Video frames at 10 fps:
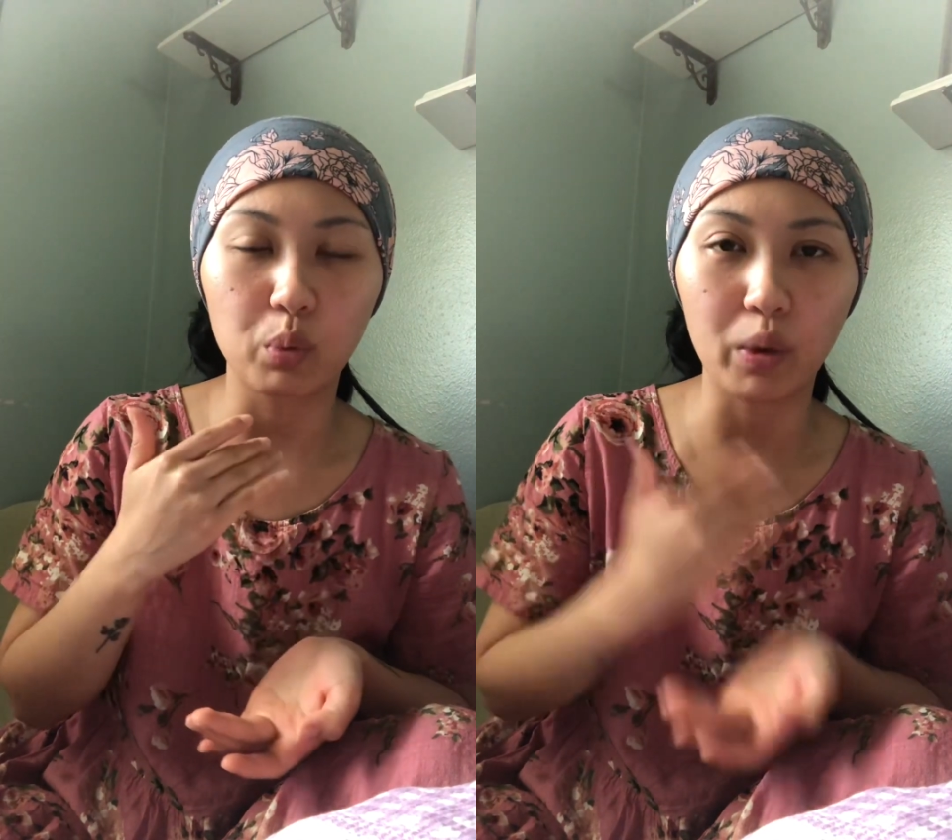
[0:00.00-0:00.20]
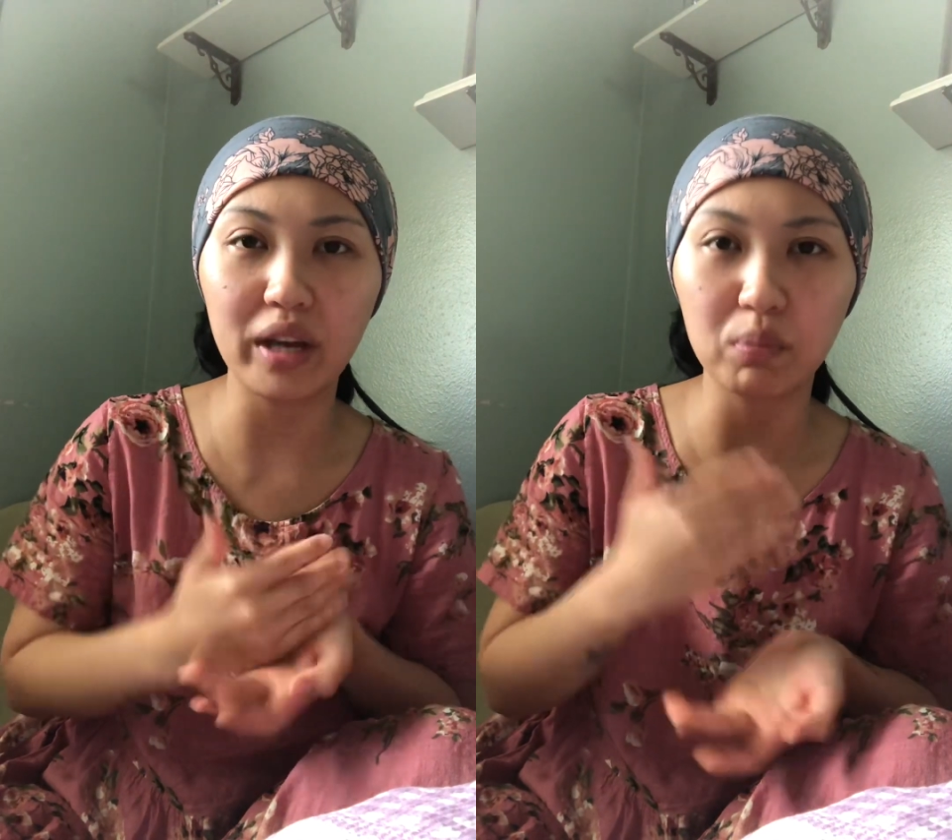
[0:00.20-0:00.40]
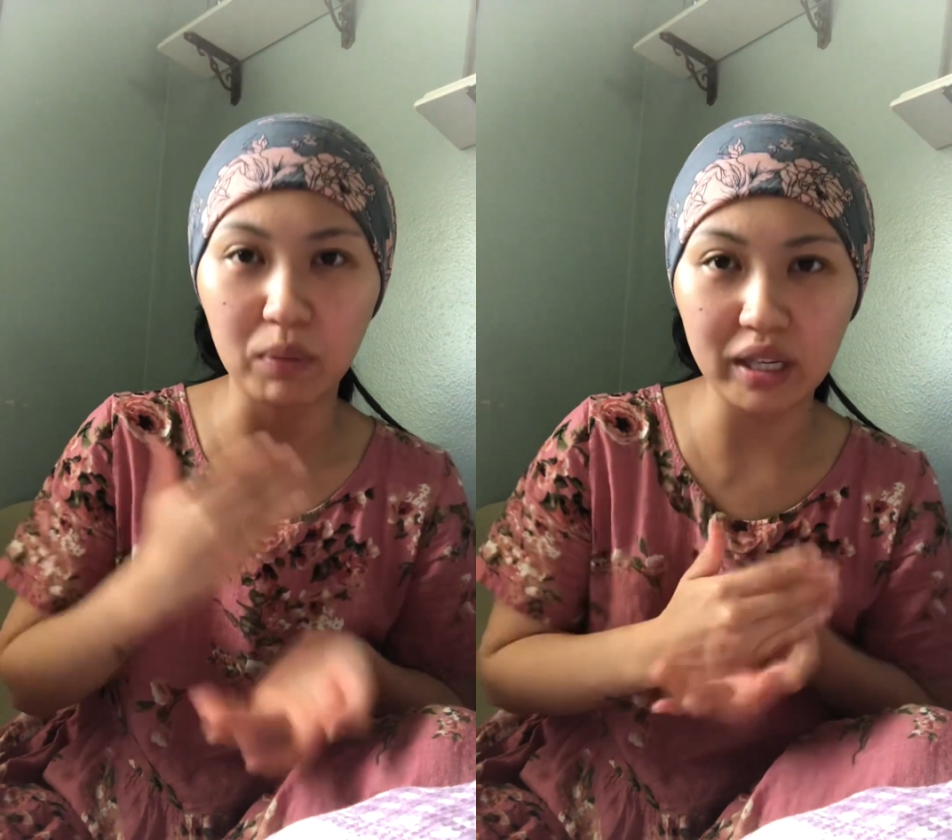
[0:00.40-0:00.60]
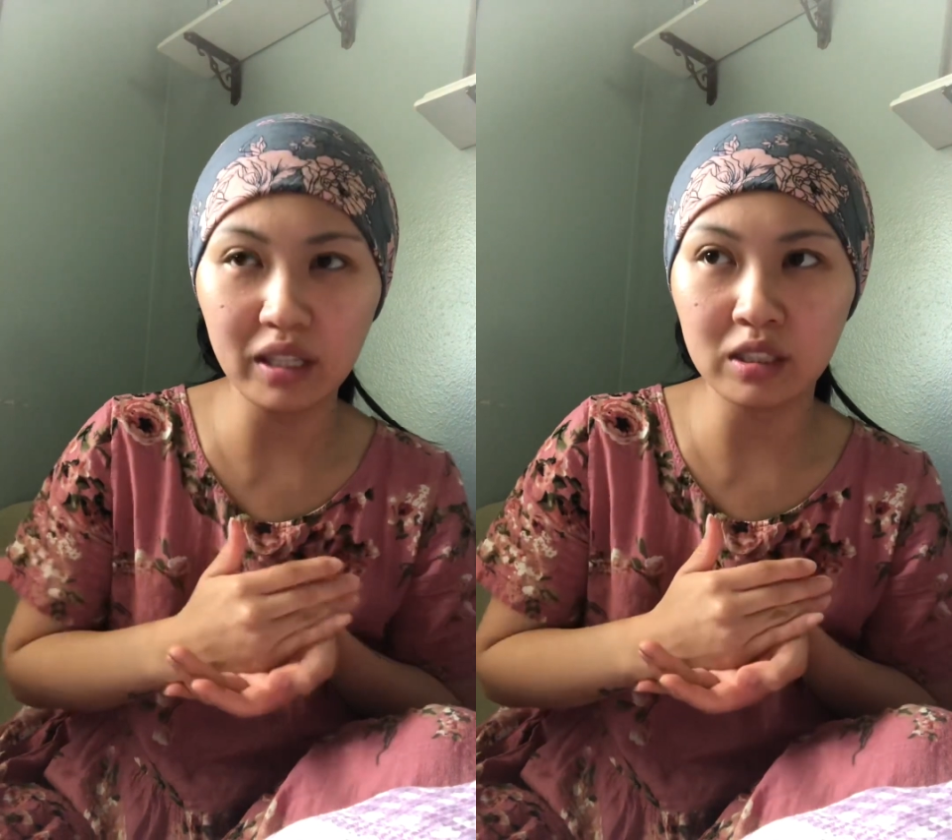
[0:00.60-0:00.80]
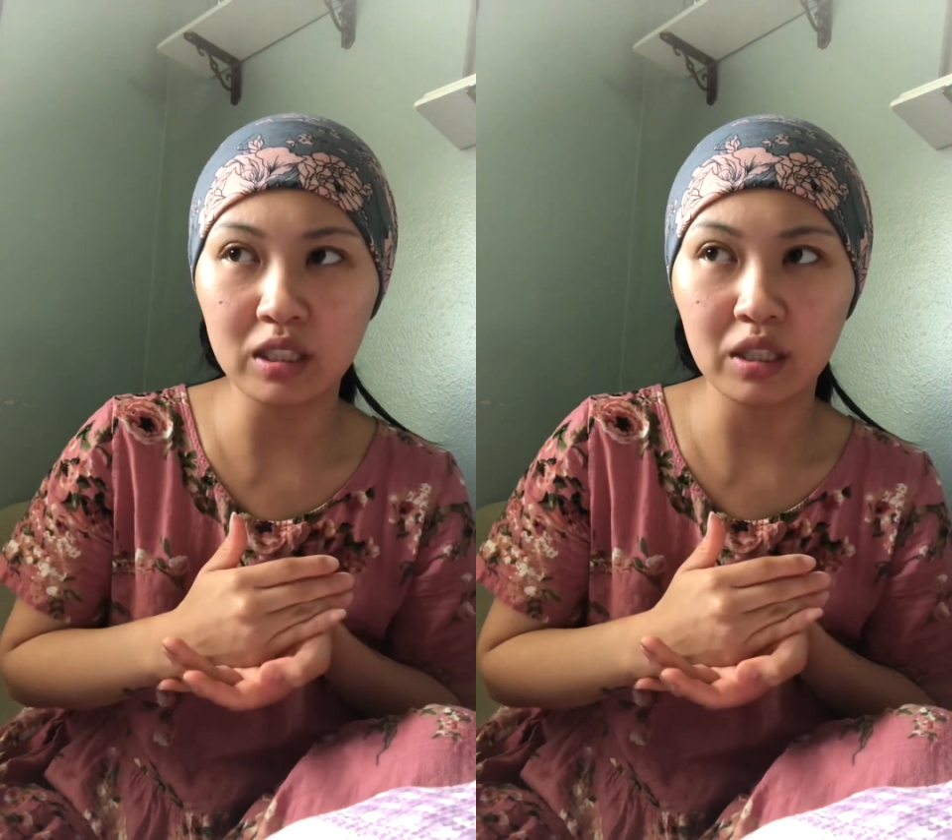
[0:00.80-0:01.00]
red
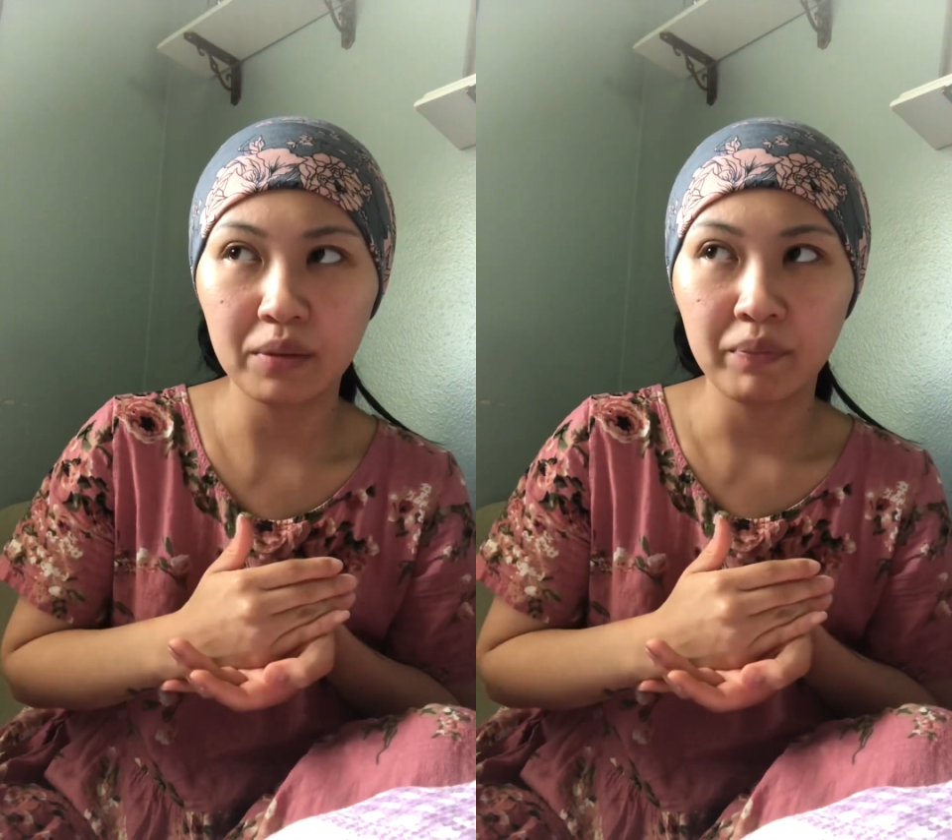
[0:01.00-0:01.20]
meat.